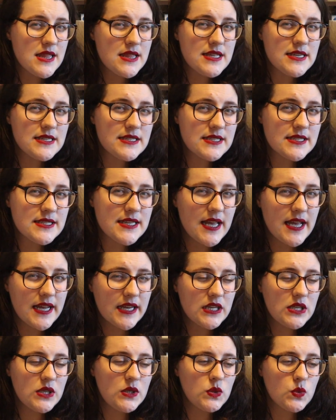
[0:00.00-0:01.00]
The
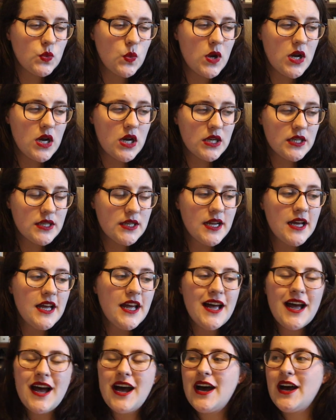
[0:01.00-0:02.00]
second one?
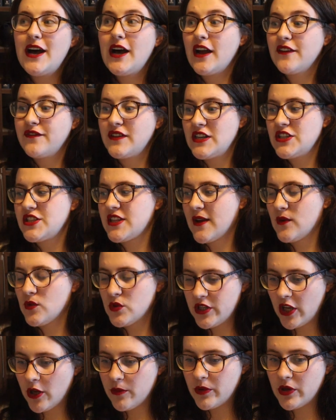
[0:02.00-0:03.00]
I finished that
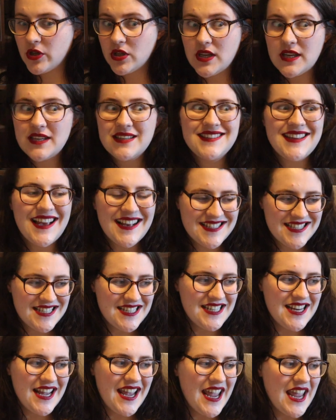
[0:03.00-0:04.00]
audiobook
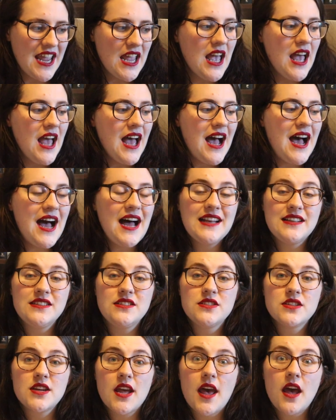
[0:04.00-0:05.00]
yesterday
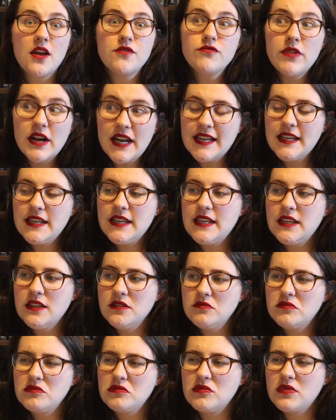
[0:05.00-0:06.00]
and I really
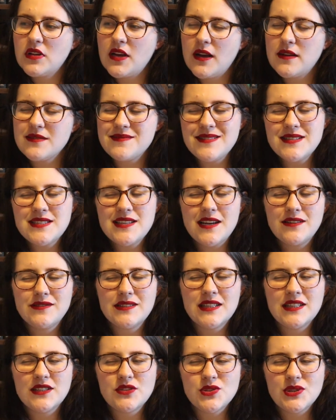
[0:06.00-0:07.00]

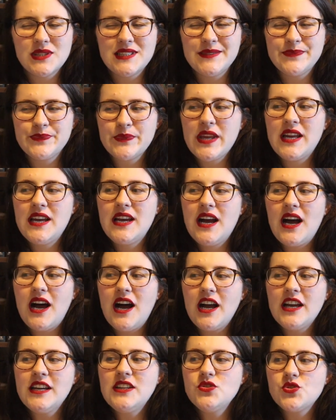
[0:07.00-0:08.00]
enjoyed it.
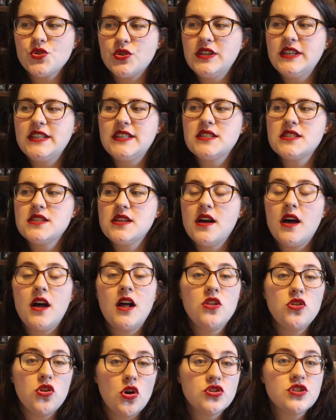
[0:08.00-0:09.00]
I enjoyed
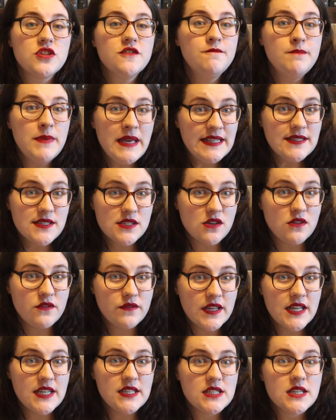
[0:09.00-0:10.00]
a lot of bits of
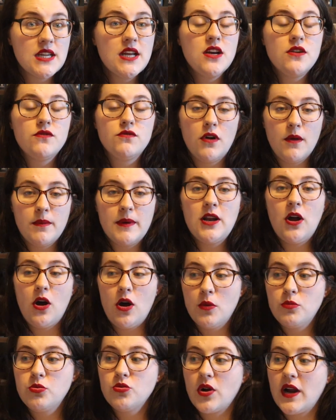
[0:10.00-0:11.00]
it. Robin
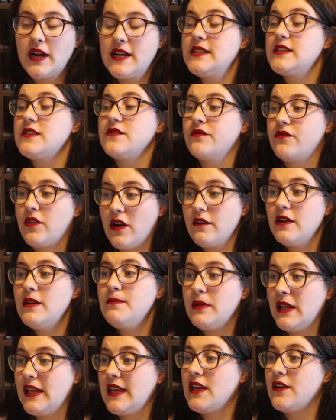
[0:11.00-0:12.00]
Hobb writes very
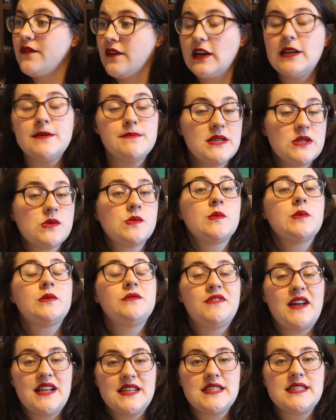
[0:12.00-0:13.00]
bleak, very miserable
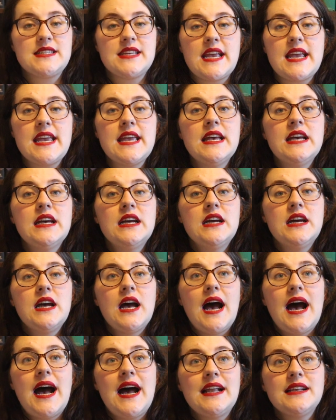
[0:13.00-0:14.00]
fantasy,
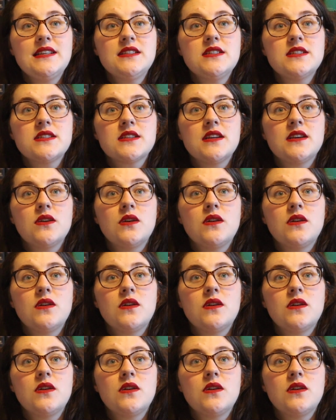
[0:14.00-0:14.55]
and